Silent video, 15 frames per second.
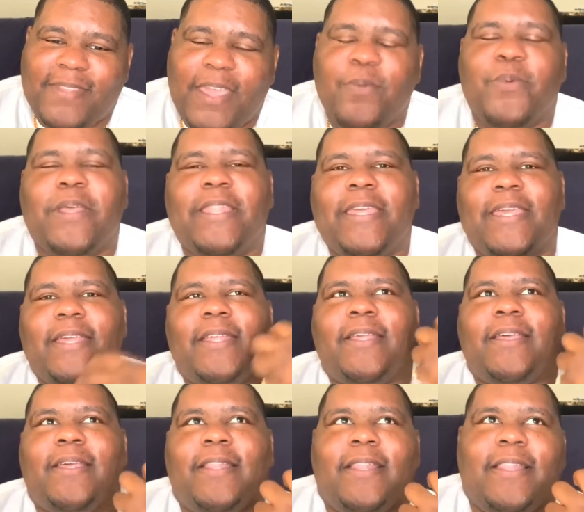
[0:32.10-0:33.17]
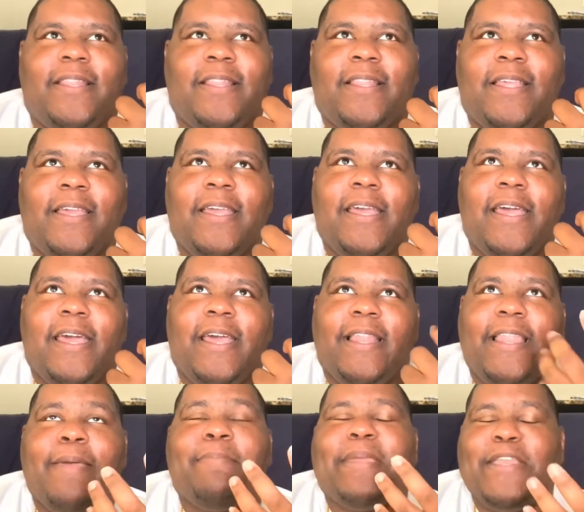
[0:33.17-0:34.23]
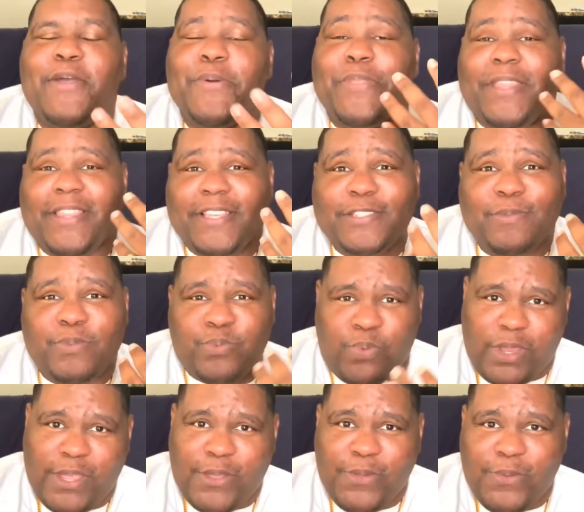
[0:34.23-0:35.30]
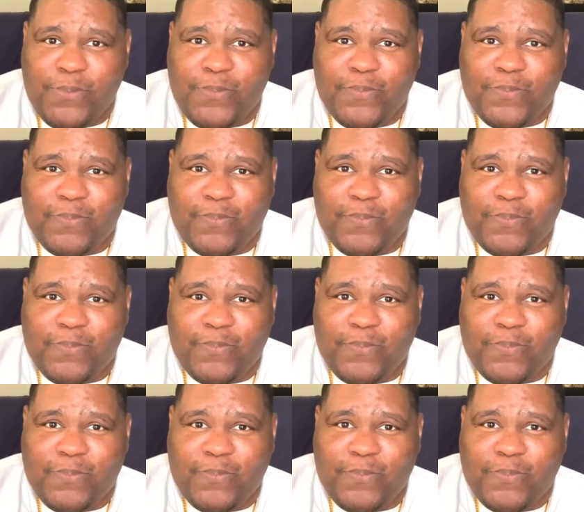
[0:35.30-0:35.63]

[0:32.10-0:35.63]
It really let me know that this was real,